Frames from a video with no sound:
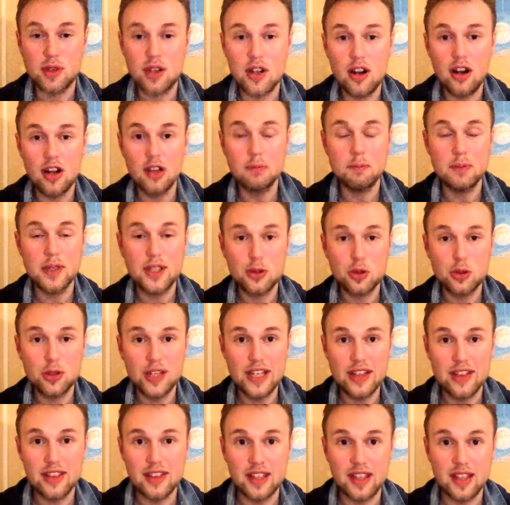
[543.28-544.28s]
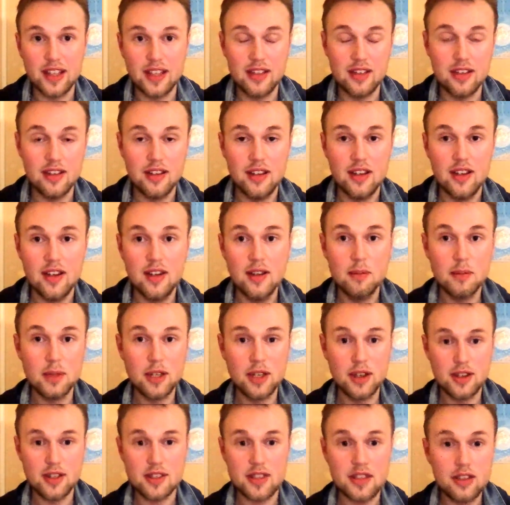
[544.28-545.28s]
can't be treated.
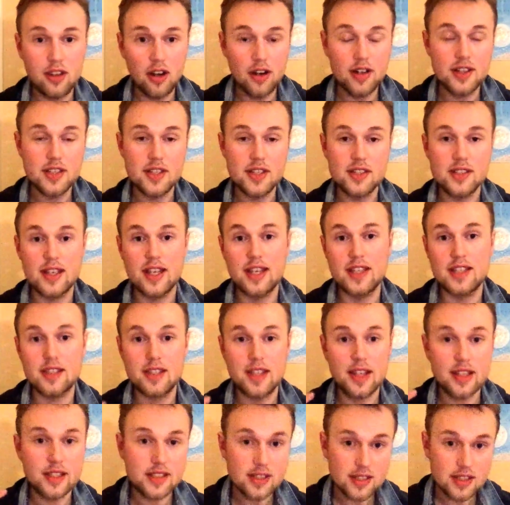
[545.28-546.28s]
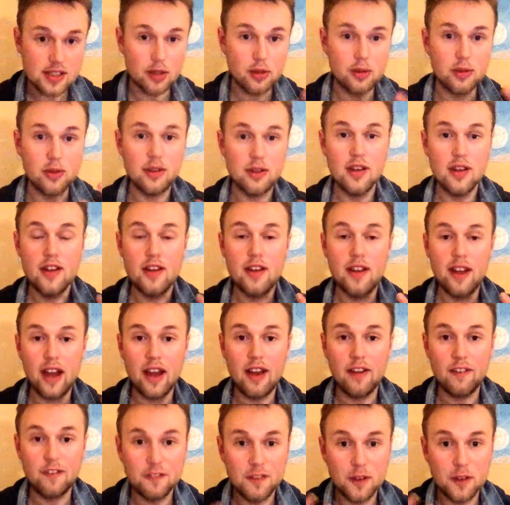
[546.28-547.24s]
Because the narcissist is so uh,